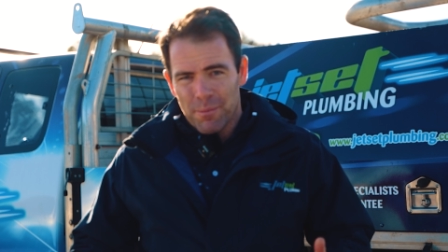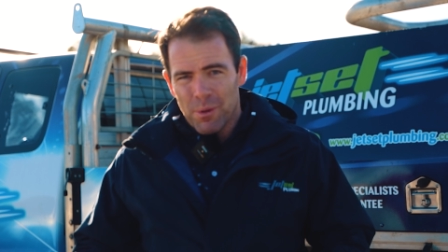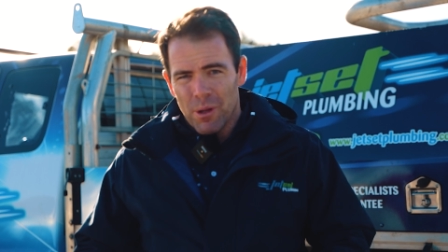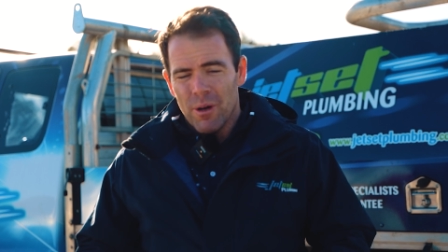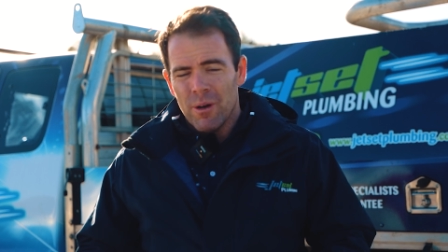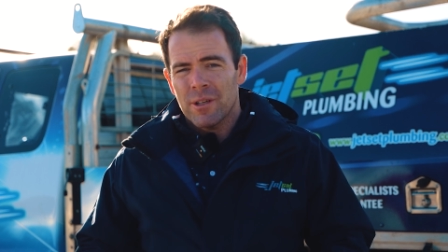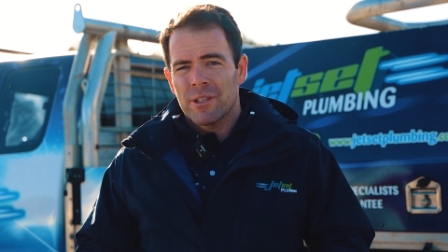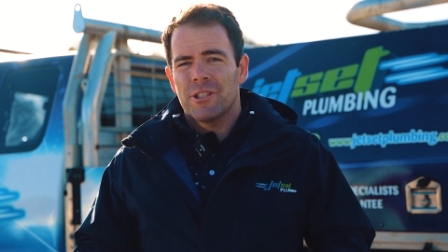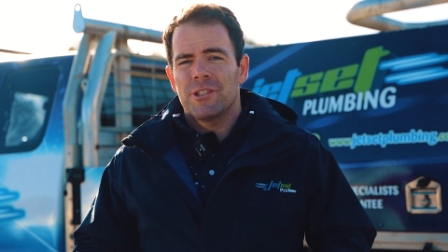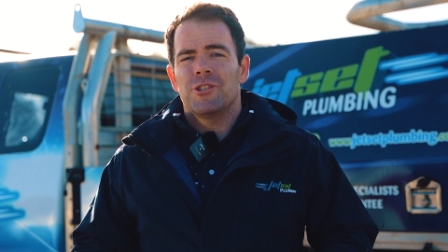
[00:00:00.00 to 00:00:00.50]
are
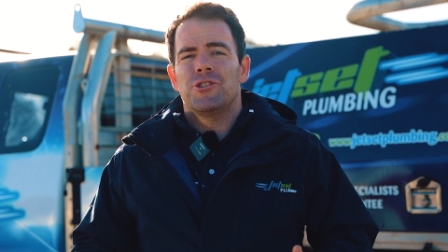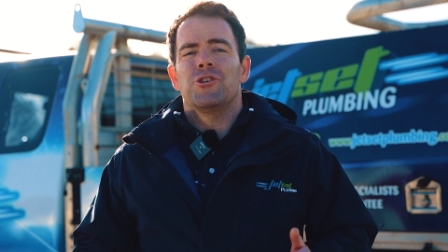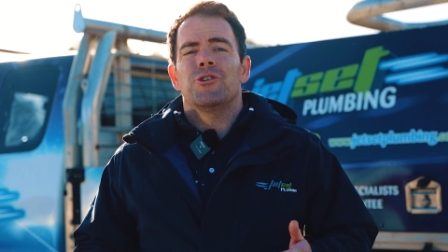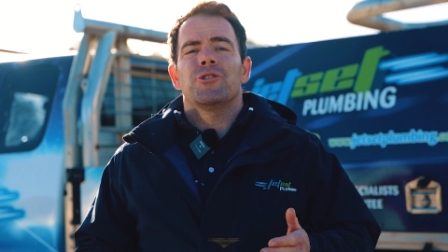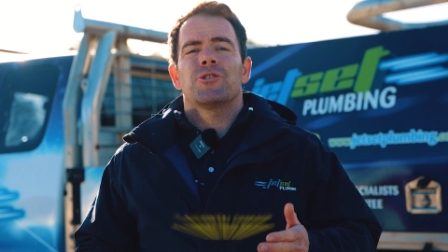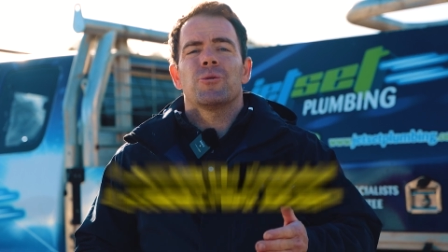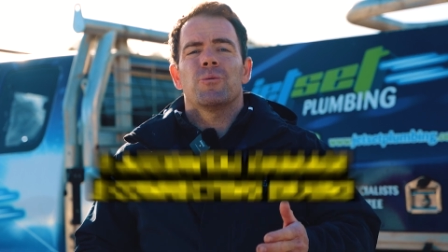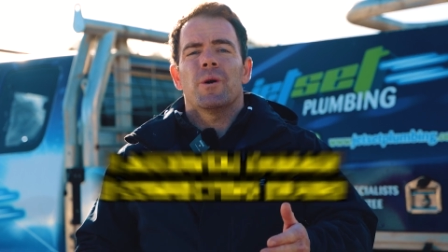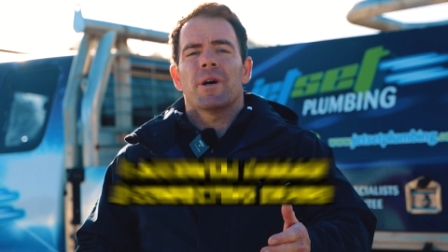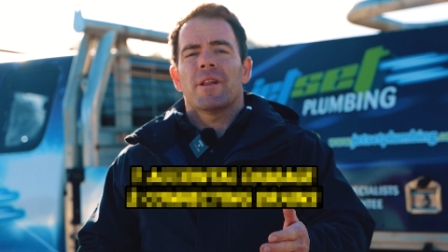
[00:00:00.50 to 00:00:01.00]
blocked due
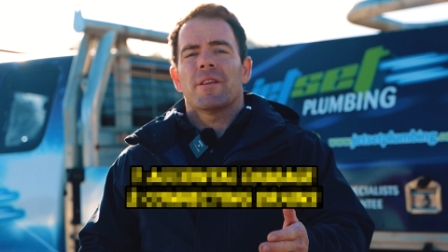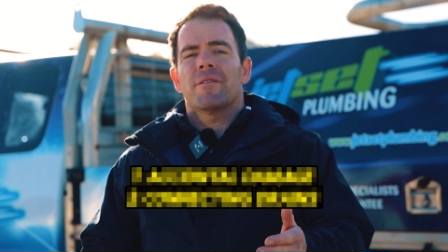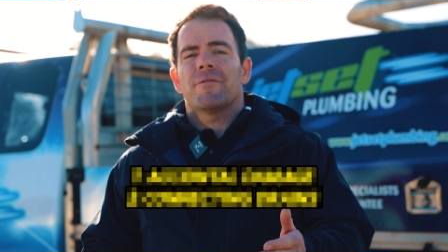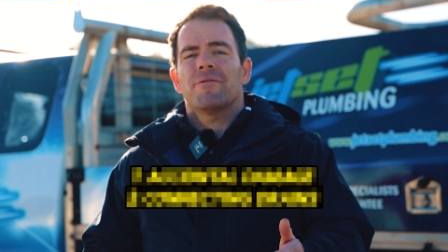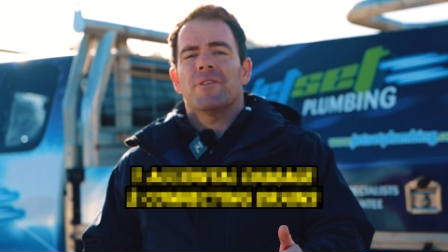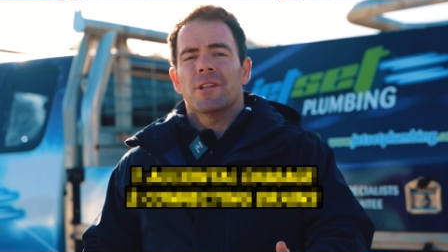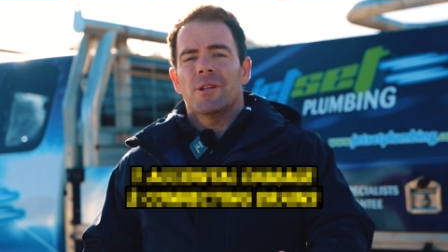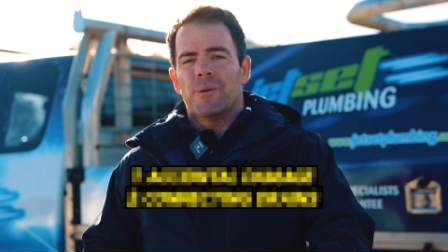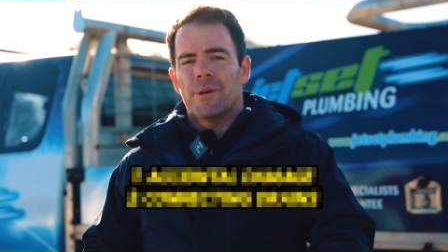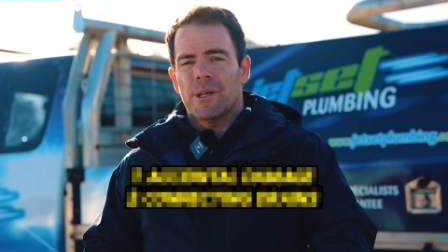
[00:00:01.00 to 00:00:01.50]
to one of the
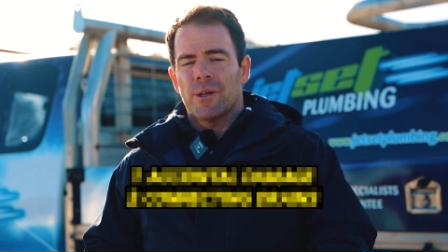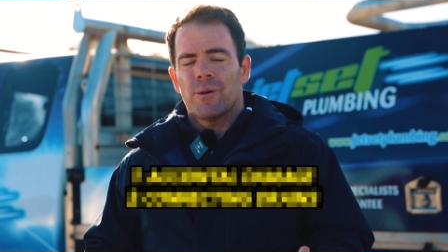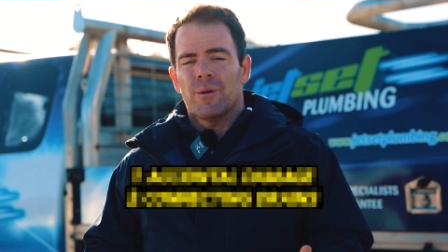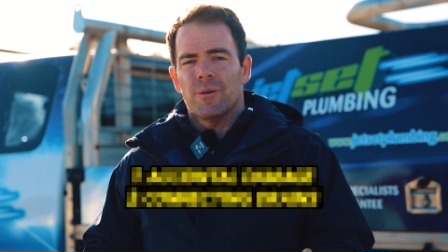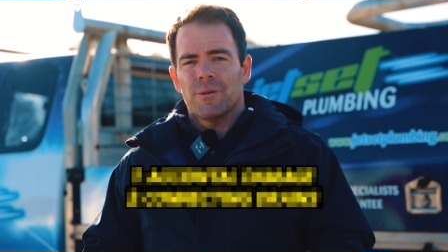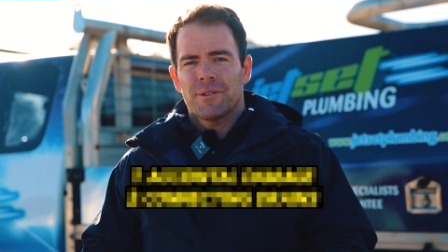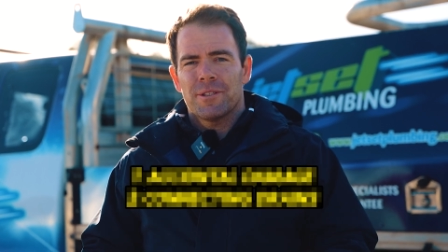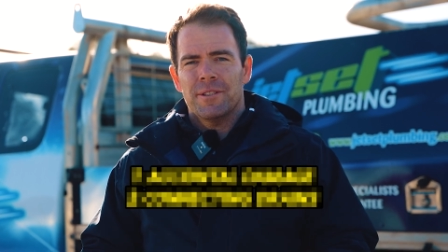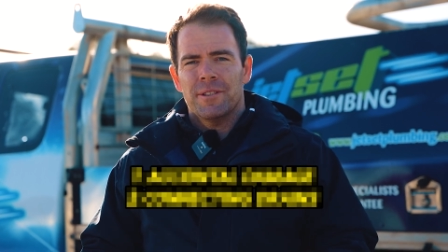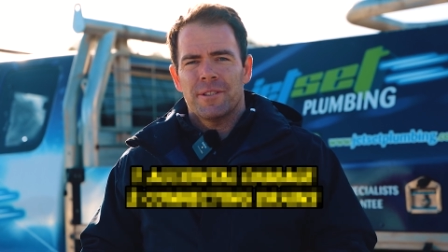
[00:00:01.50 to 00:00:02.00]
following
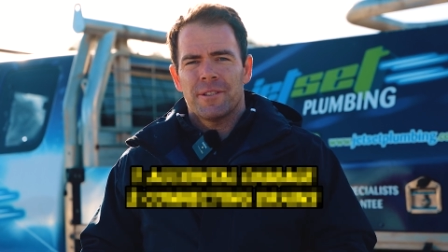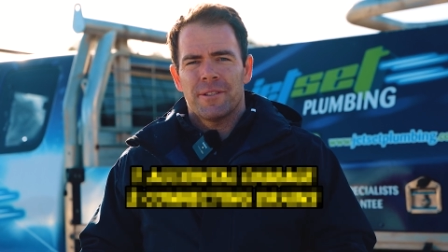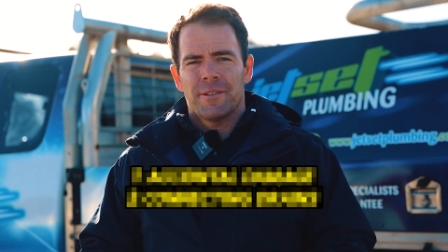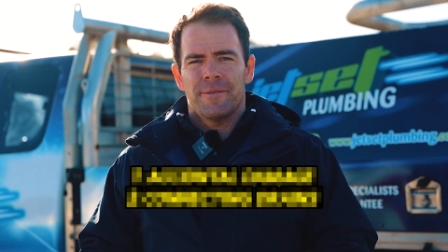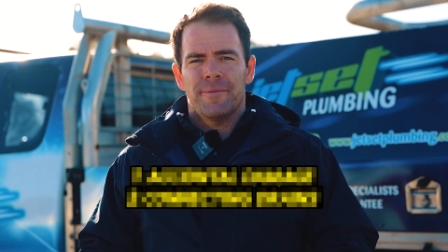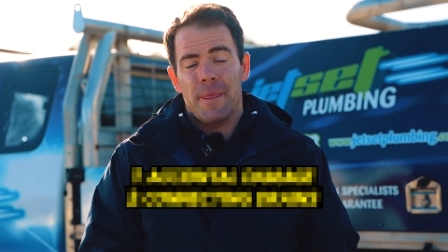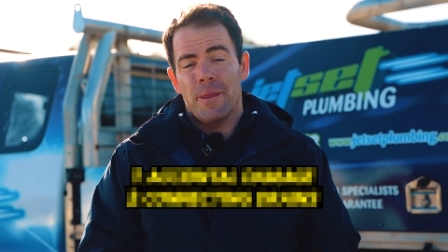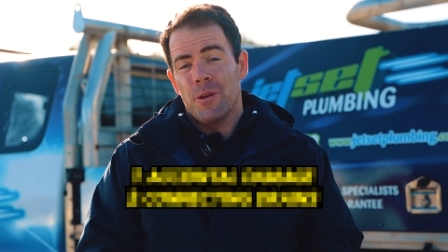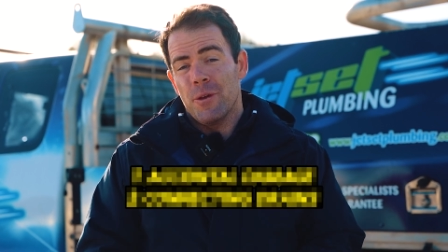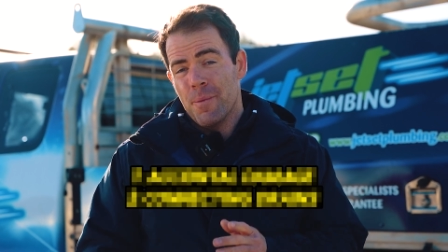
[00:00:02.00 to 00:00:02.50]
causes,
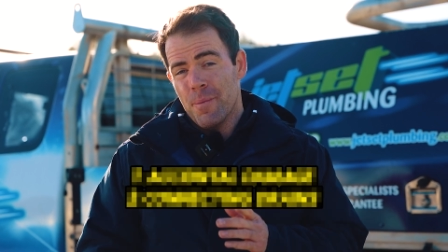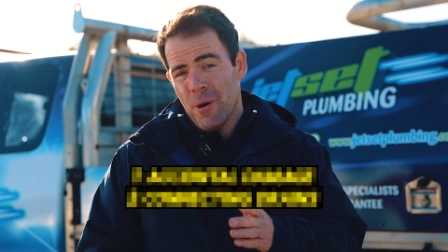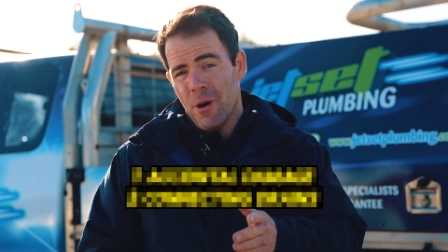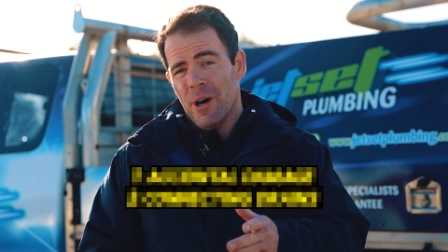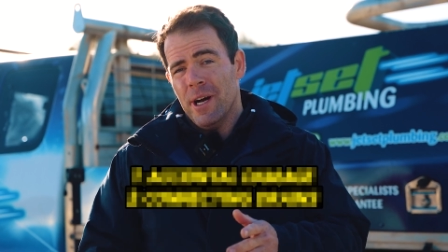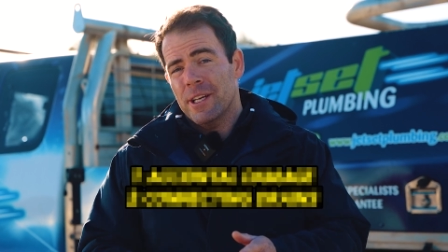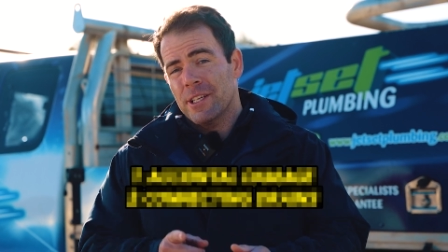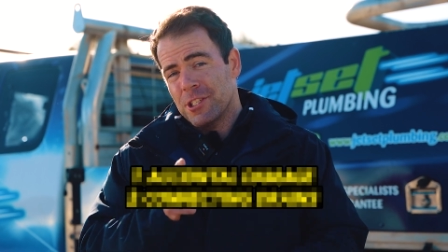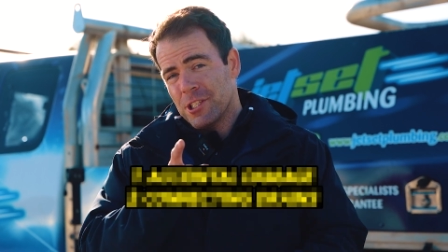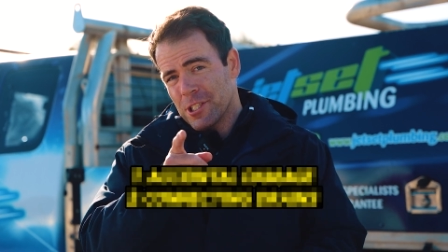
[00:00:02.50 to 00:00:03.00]
you
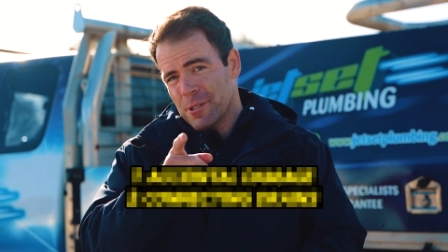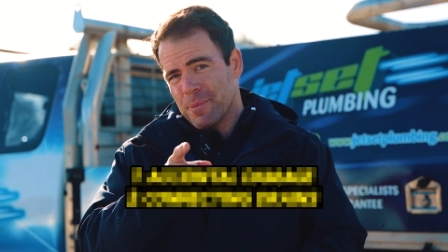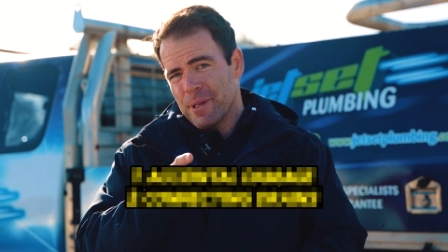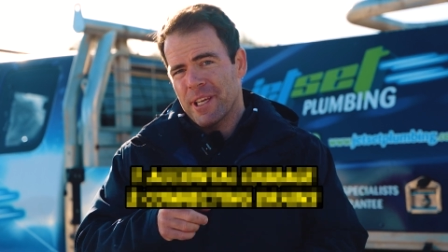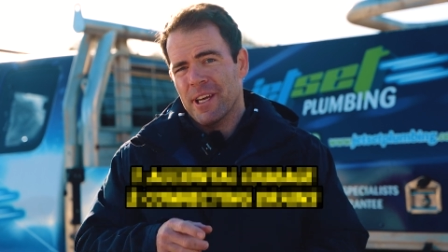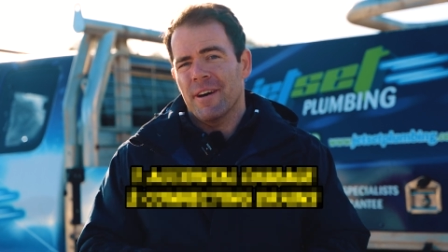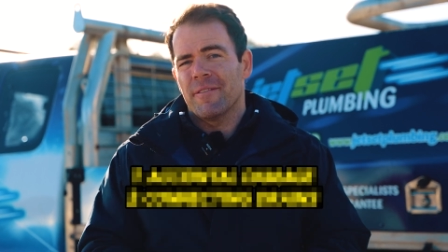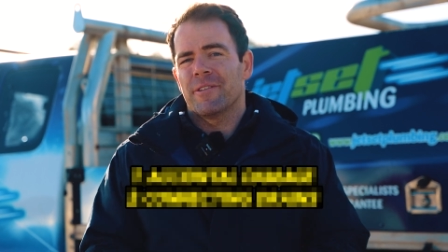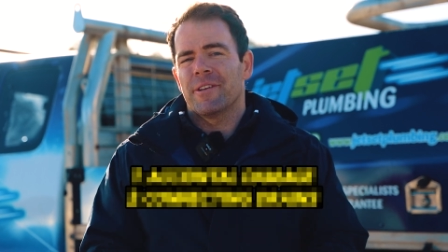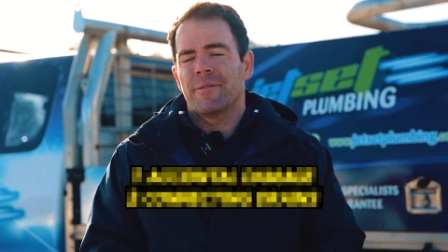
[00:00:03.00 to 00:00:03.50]
might just be
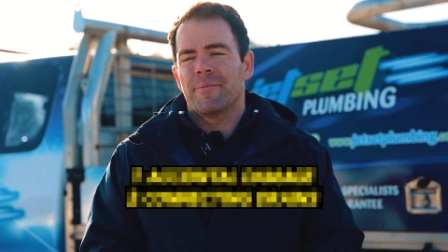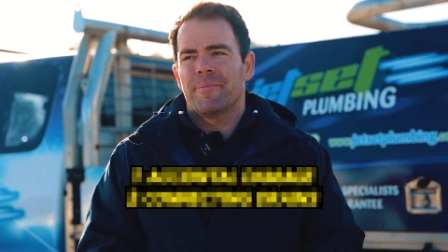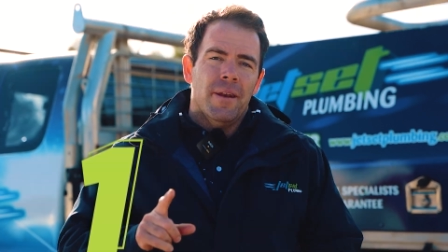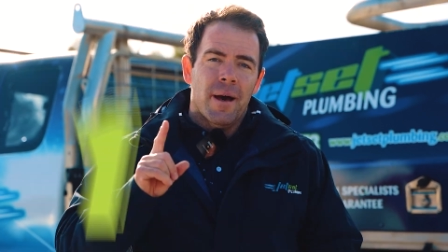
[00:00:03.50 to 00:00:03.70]
covered.